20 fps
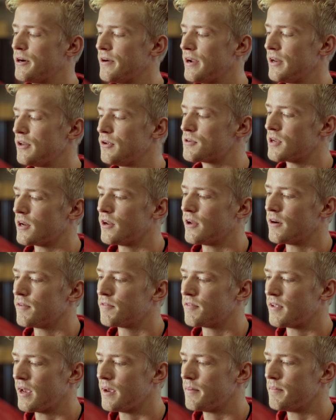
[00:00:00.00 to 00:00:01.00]
and use a lot of
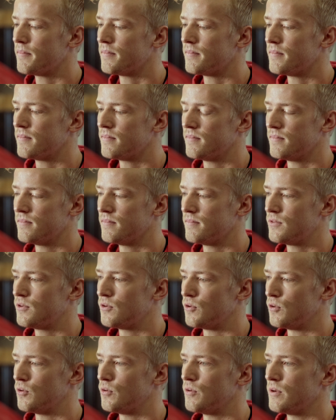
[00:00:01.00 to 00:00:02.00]
time
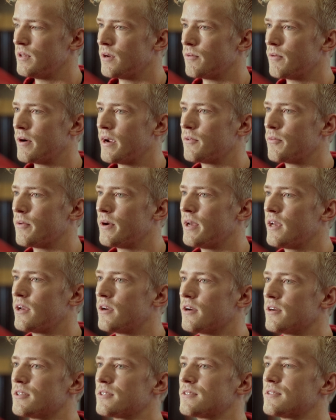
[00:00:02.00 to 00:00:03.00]
to do in the right way,
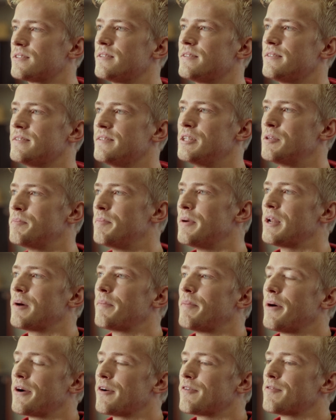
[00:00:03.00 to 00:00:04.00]
because it's been a
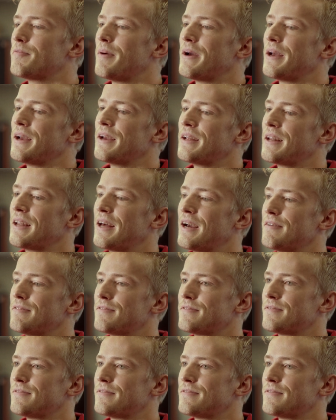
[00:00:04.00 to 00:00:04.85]
part of my life